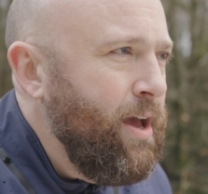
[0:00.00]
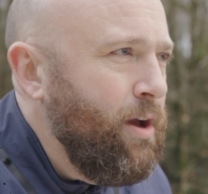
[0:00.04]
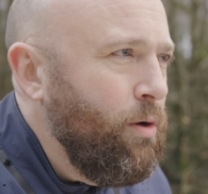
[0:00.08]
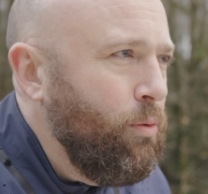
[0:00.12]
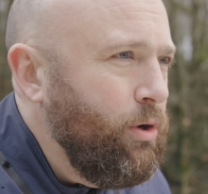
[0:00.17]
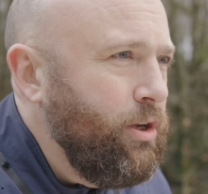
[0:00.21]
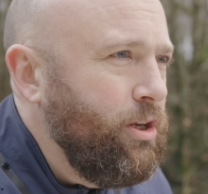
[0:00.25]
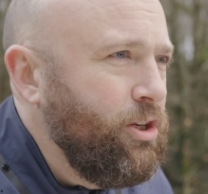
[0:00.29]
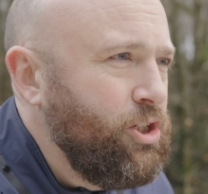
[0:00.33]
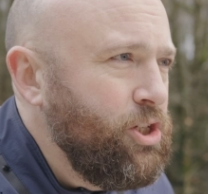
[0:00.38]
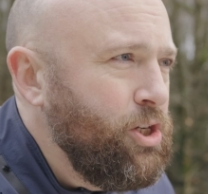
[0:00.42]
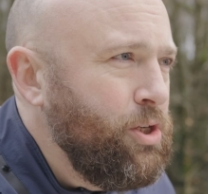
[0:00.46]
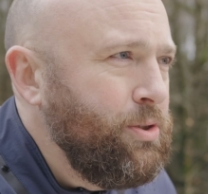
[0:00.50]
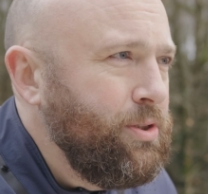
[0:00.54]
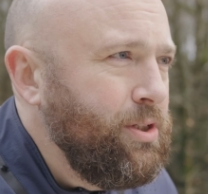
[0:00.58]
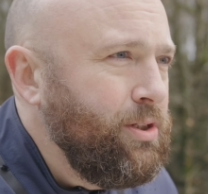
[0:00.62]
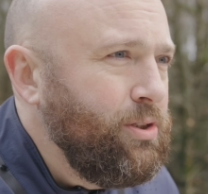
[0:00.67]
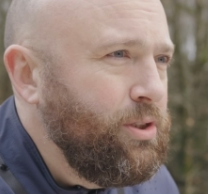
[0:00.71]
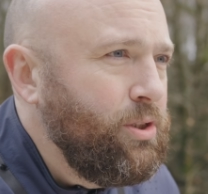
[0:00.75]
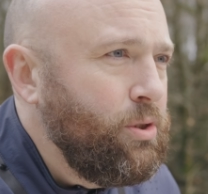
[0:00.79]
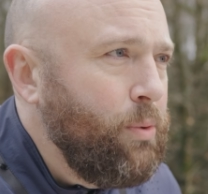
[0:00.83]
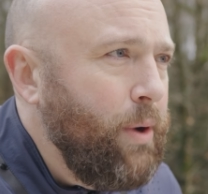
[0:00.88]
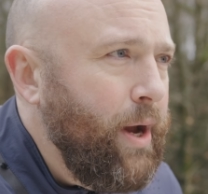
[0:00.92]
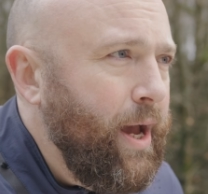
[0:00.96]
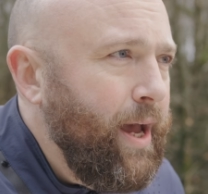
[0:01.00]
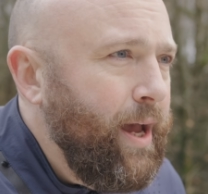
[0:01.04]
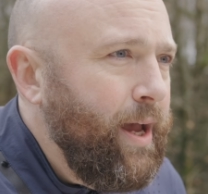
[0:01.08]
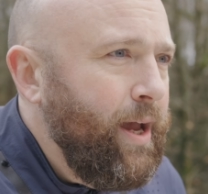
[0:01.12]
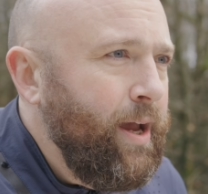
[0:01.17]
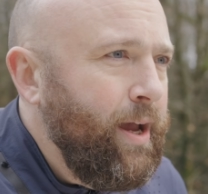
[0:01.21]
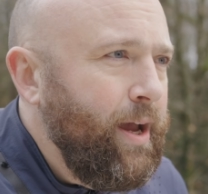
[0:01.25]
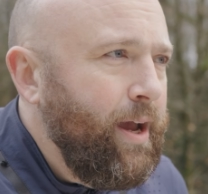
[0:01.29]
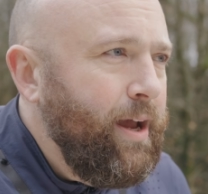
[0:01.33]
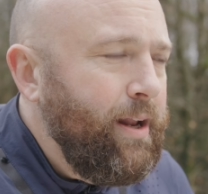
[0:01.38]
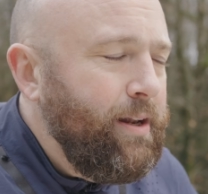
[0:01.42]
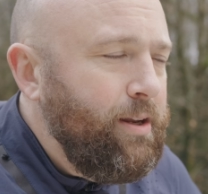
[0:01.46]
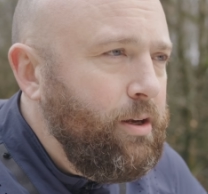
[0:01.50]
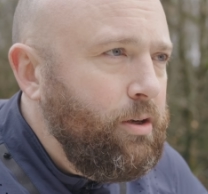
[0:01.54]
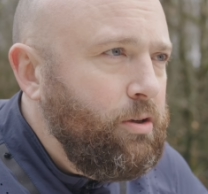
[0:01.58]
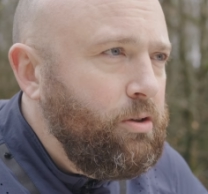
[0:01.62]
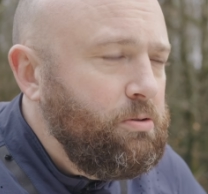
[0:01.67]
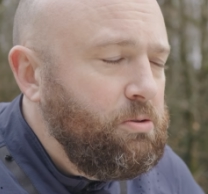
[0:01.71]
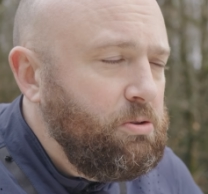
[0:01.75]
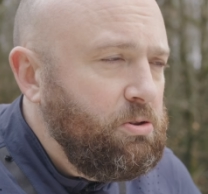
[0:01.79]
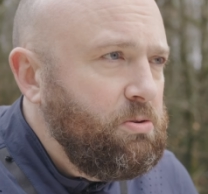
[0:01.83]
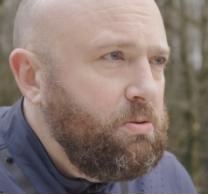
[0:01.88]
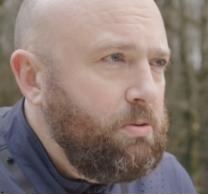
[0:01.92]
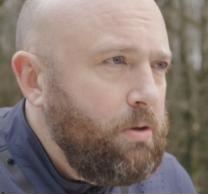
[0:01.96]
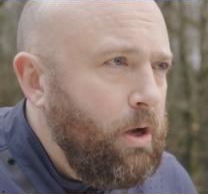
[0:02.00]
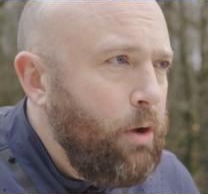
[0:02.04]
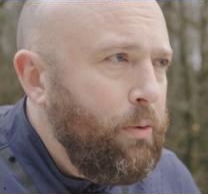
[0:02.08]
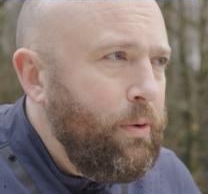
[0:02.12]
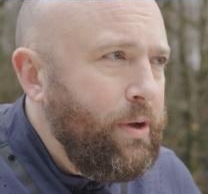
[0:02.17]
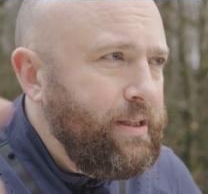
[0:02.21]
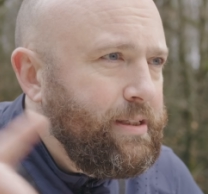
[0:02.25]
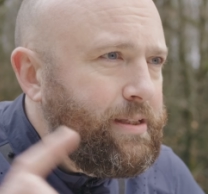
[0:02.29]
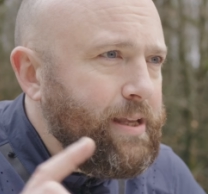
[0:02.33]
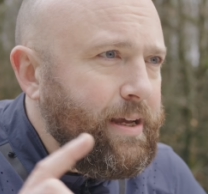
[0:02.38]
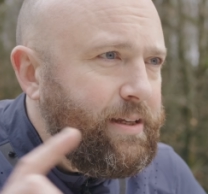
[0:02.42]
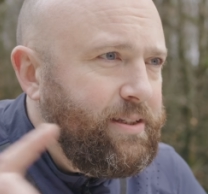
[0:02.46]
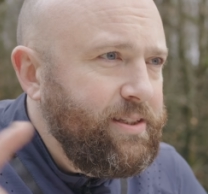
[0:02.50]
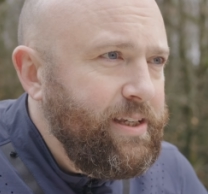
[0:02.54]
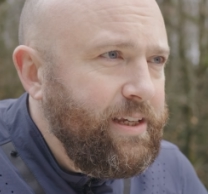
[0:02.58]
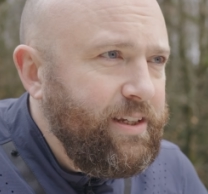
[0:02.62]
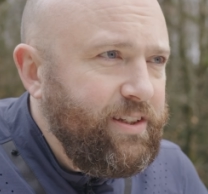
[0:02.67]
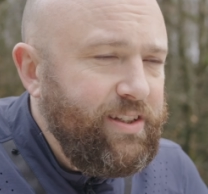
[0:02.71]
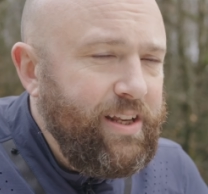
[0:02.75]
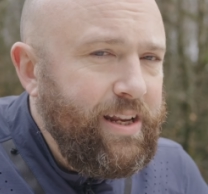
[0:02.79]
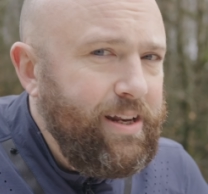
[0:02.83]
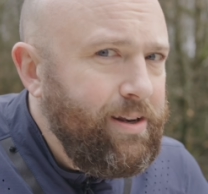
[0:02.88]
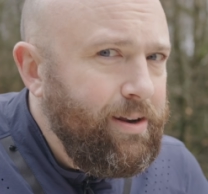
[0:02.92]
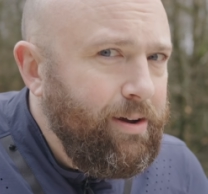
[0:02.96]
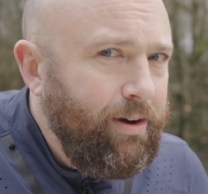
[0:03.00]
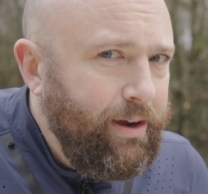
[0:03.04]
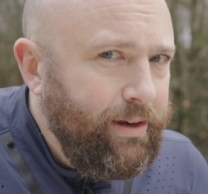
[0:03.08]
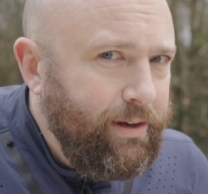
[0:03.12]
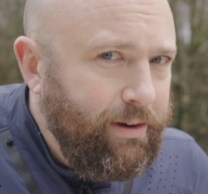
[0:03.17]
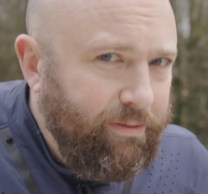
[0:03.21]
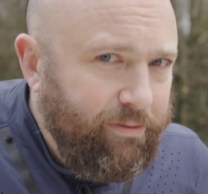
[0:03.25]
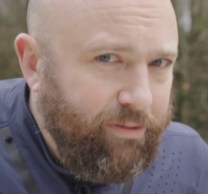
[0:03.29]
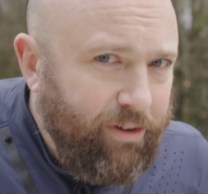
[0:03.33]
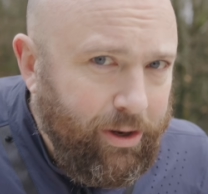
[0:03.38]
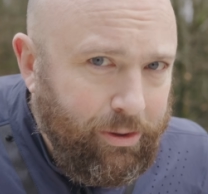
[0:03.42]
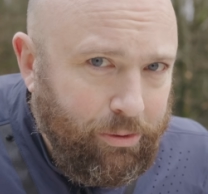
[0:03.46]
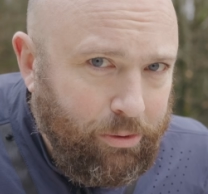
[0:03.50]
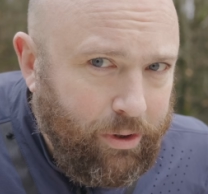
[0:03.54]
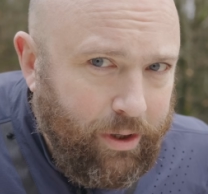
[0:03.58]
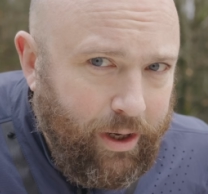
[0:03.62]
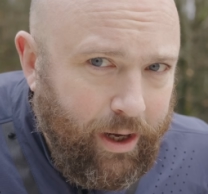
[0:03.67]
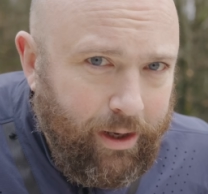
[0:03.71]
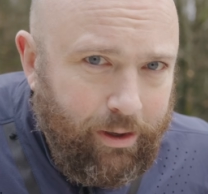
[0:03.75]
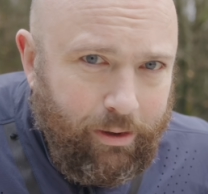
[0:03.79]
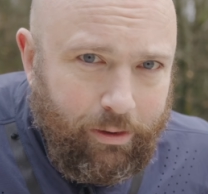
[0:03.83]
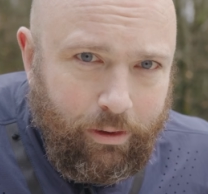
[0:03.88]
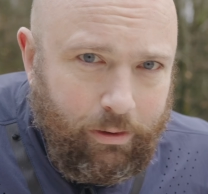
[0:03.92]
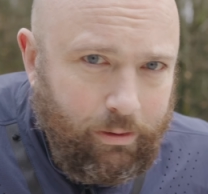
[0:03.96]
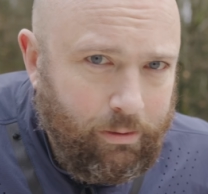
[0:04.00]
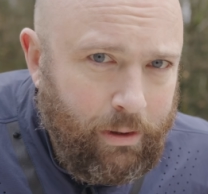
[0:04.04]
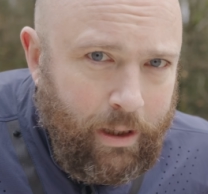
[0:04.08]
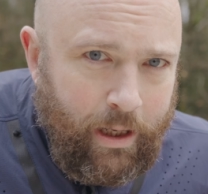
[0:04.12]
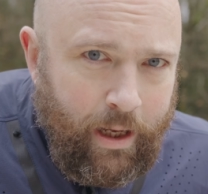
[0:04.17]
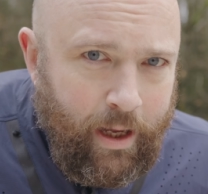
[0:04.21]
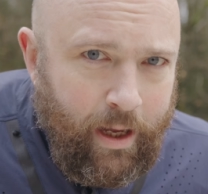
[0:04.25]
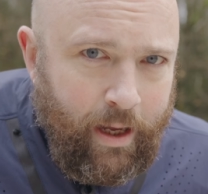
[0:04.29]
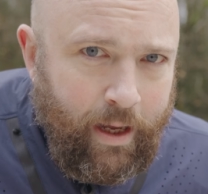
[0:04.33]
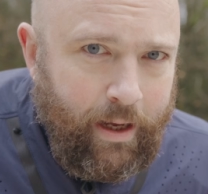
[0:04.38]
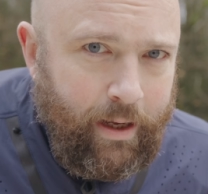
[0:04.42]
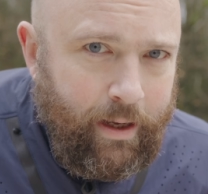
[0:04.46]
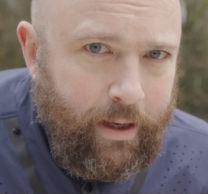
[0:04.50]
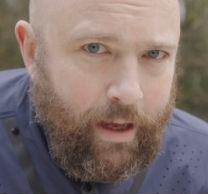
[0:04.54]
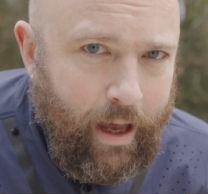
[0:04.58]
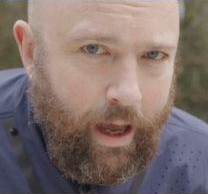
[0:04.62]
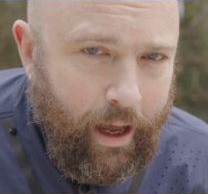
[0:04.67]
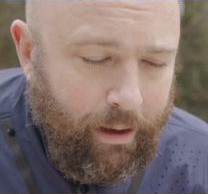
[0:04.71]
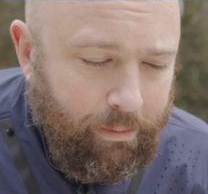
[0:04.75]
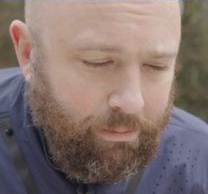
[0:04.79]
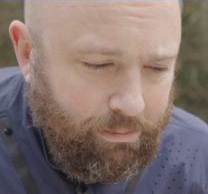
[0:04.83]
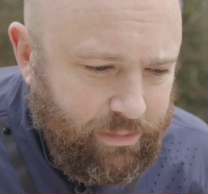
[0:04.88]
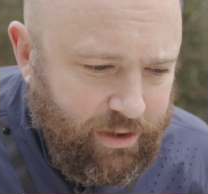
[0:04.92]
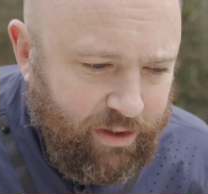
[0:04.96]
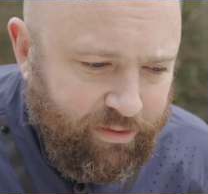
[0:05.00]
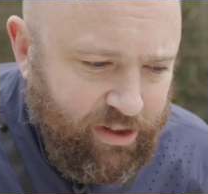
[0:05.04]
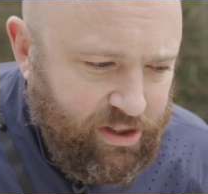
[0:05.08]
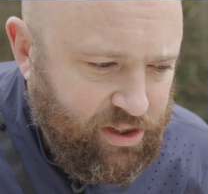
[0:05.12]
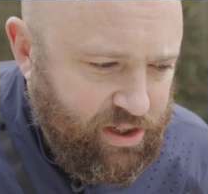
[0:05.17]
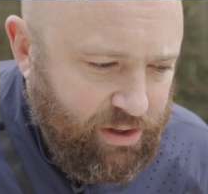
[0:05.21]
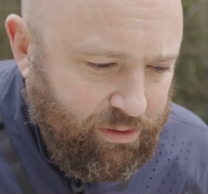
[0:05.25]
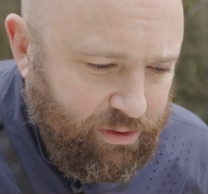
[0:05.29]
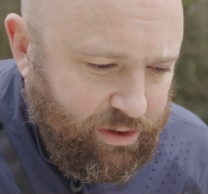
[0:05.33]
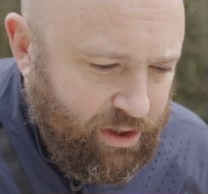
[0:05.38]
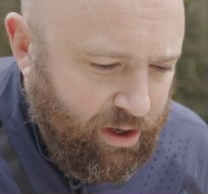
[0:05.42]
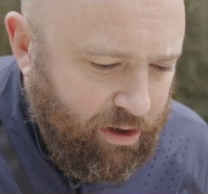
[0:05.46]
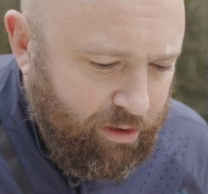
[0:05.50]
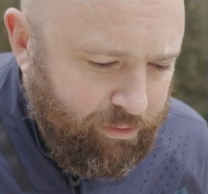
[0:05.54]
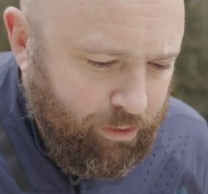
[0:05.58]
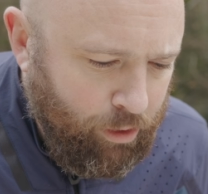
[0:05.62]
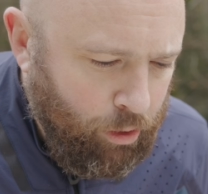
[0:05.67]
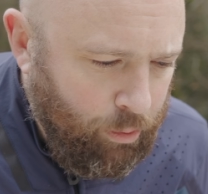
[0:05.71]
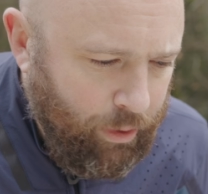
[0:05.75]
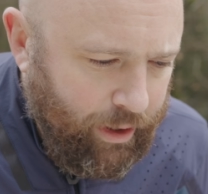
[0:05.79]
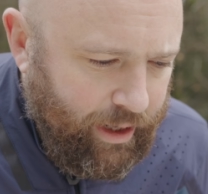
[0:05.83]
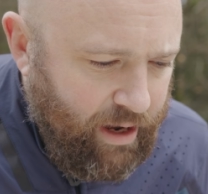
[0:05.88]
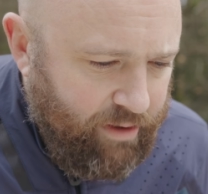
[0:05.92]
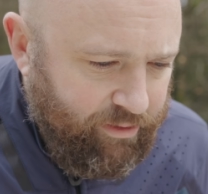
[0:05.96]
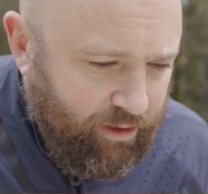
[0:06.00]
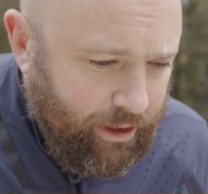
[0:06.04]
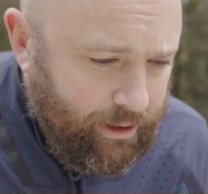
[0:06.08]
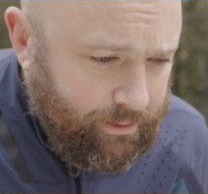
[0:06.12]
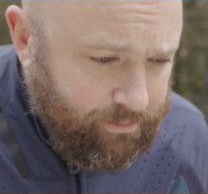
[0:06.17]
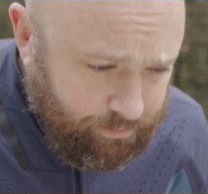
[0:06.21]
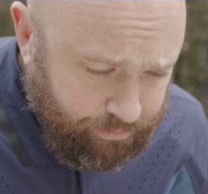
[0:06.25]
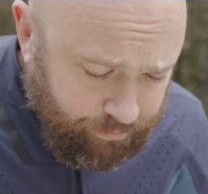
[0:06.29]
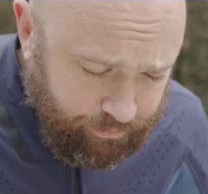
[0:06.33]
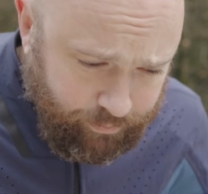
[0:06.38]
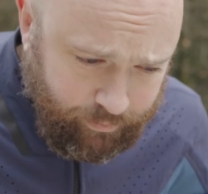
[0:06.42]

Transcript: when you're shooting square and you go into that 16:9 in Final Cut or DaVinci Resolve or whatever,